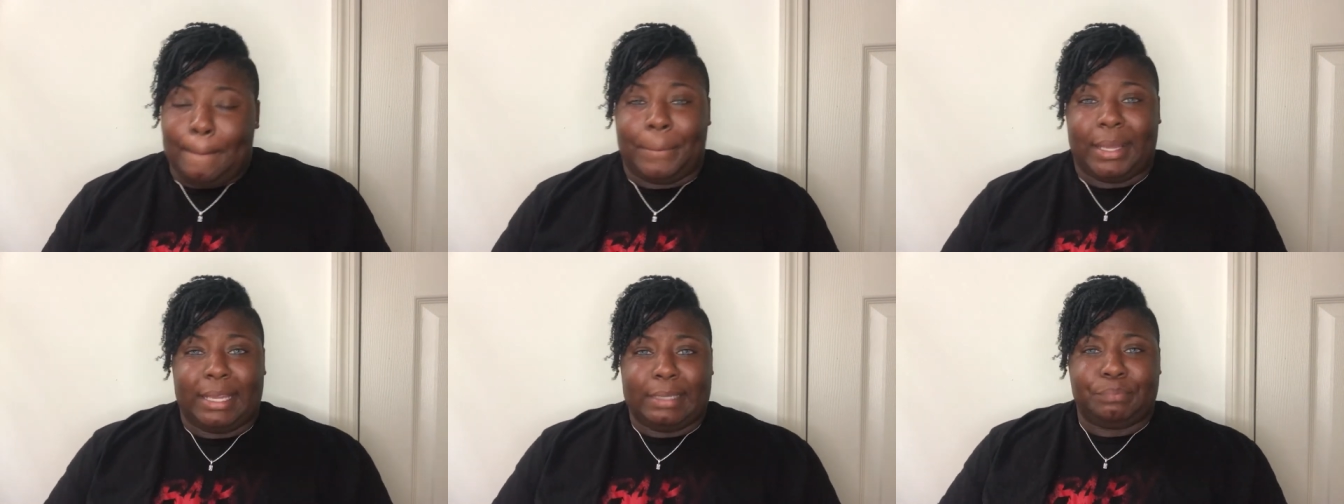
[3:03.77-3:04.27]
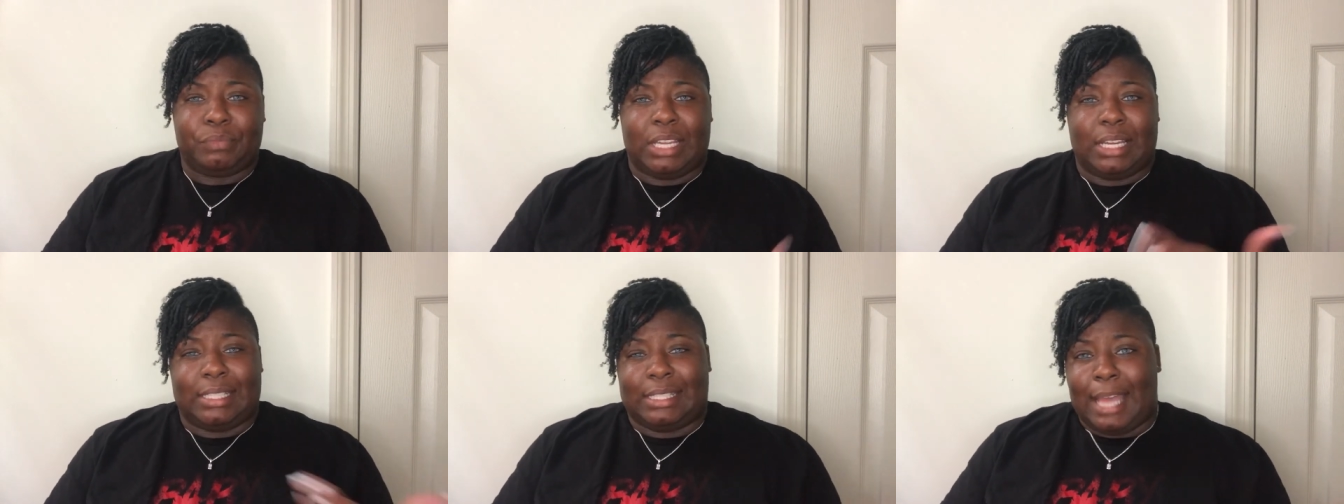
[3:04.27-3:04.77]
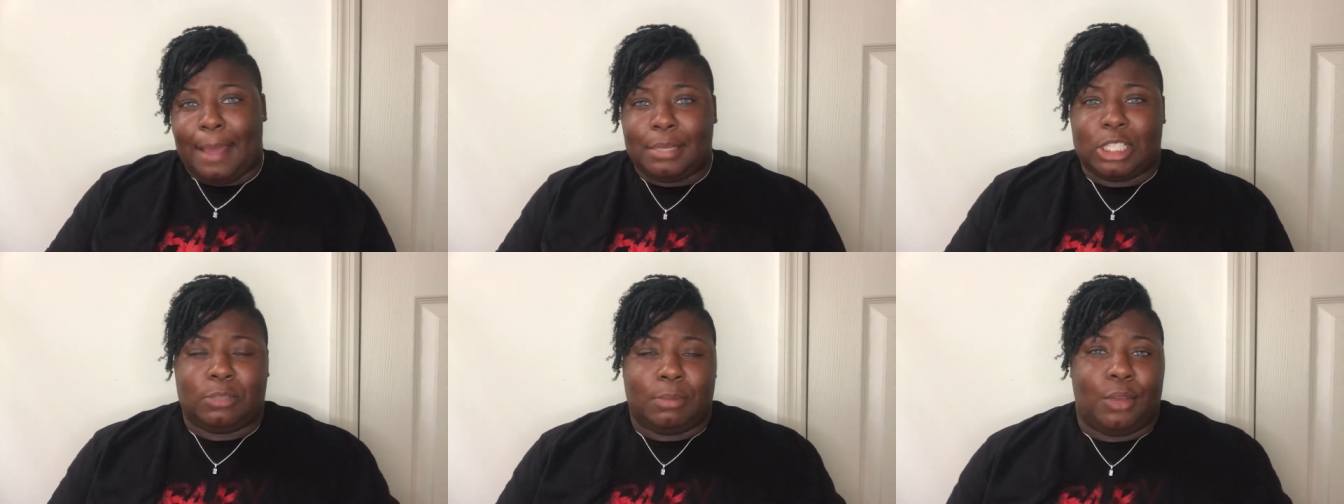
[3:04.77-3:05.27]
But the
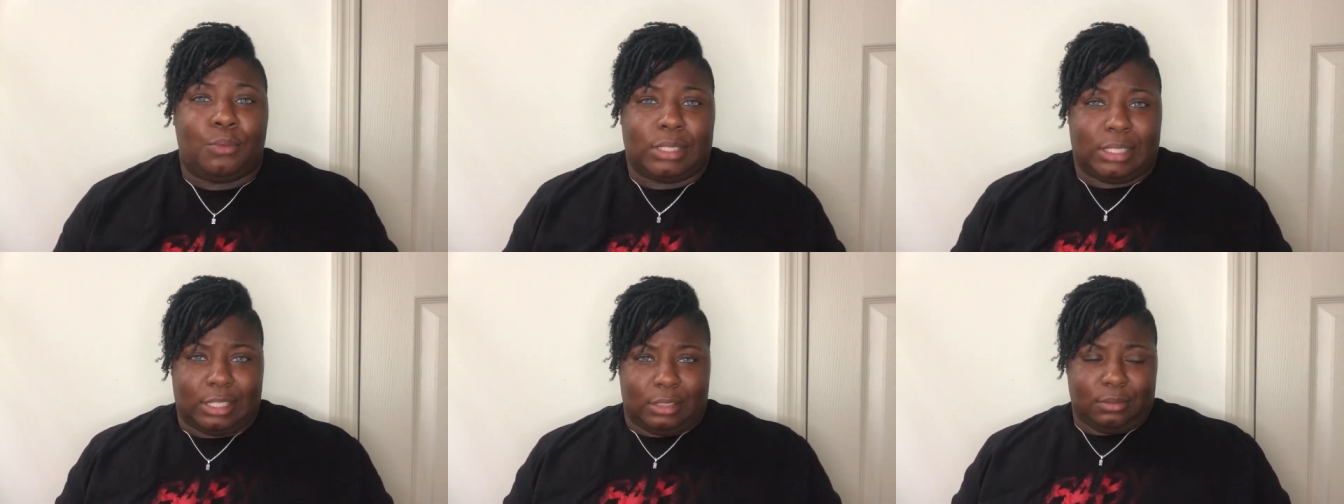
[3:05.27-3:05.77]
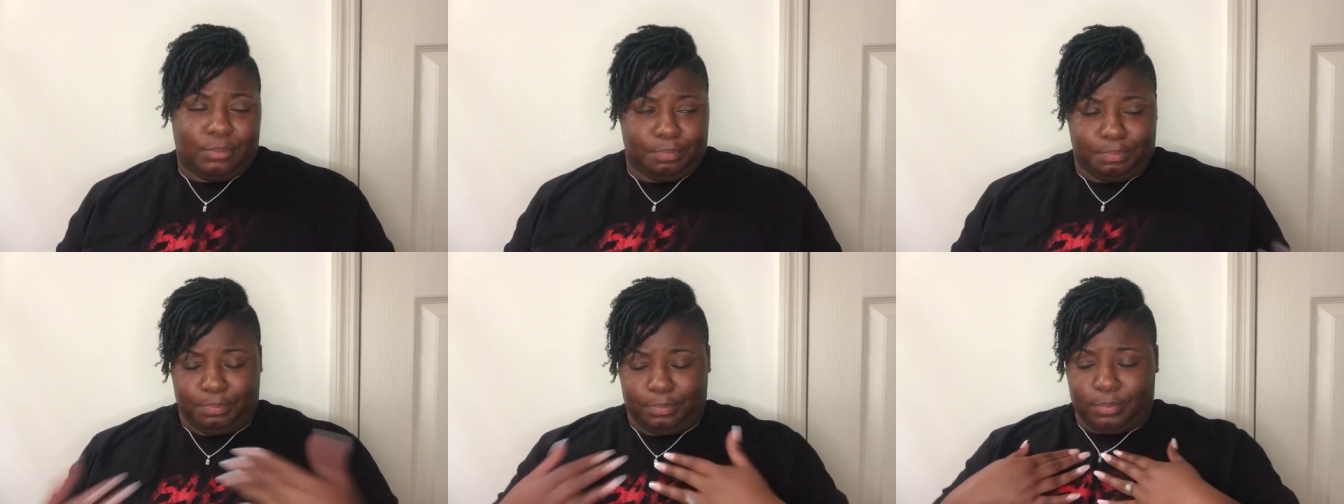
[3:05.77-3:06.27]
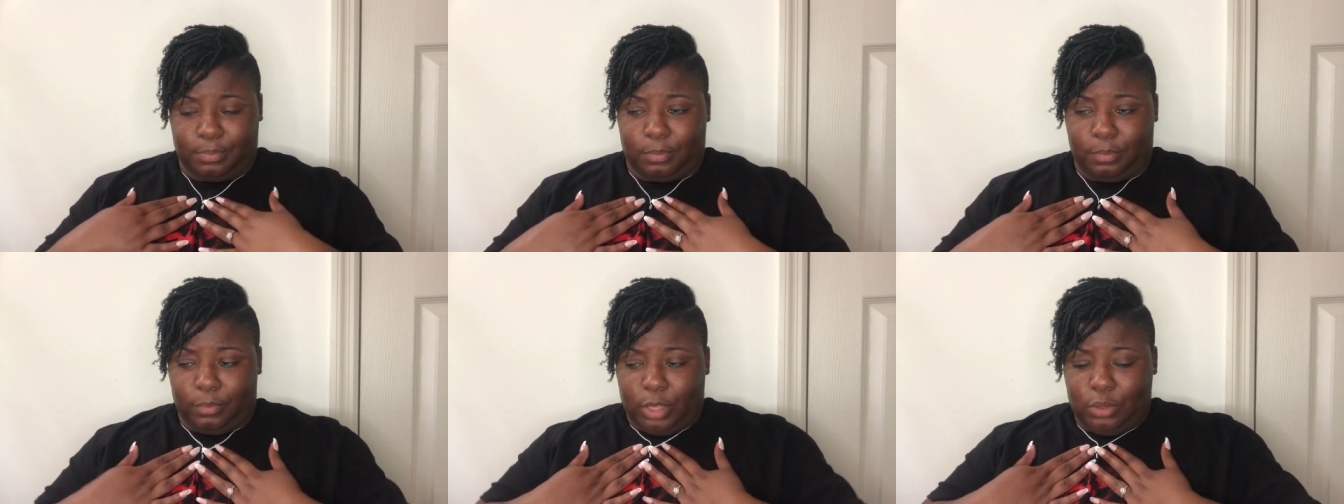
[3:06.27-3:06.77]
establishment was
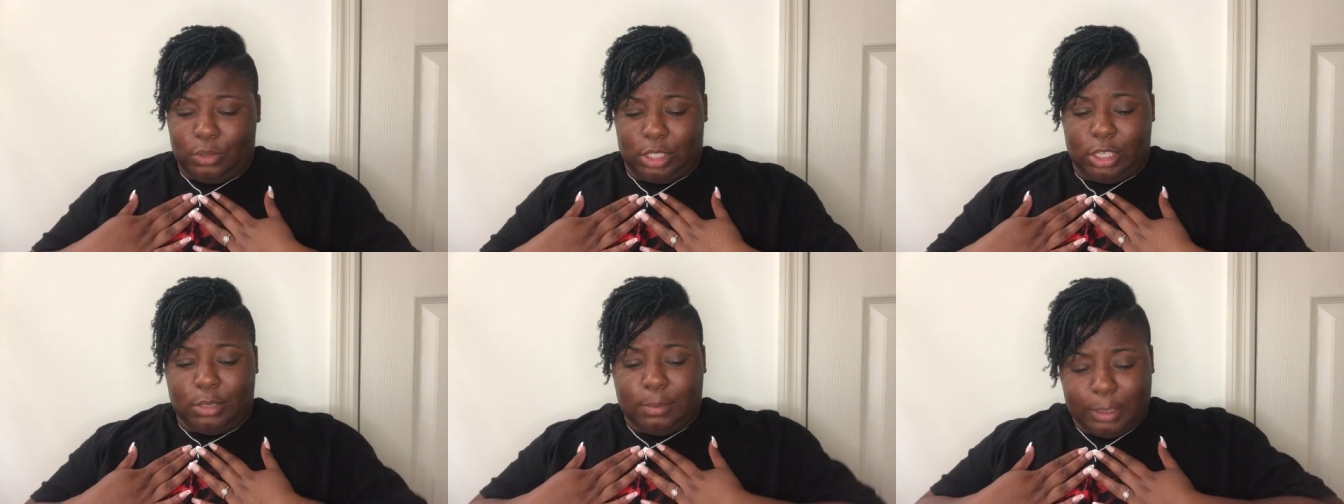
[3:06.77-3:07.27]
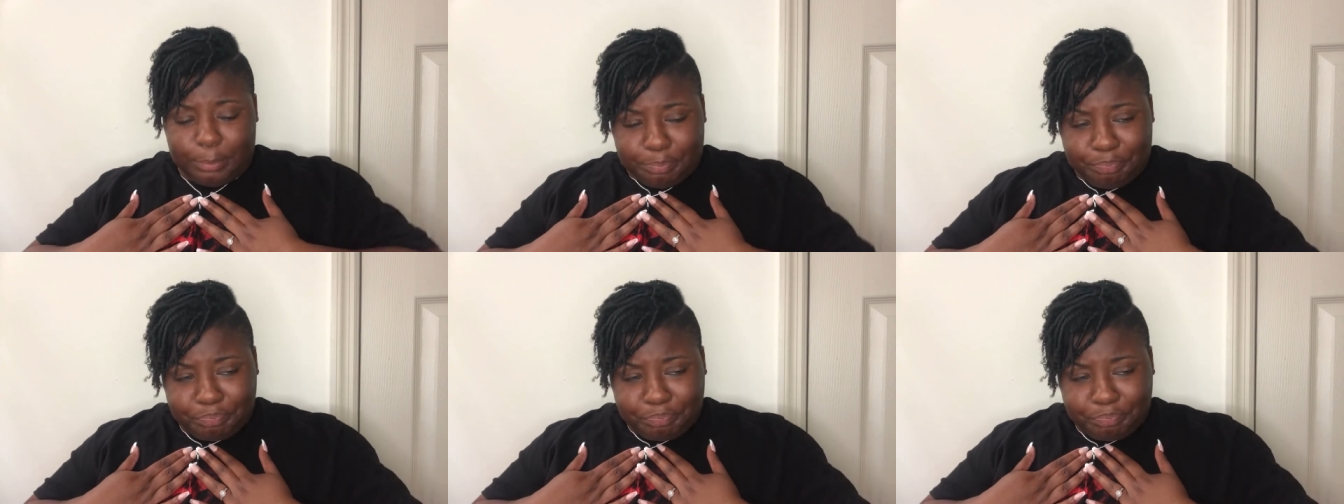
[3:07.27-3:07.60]
excuse me.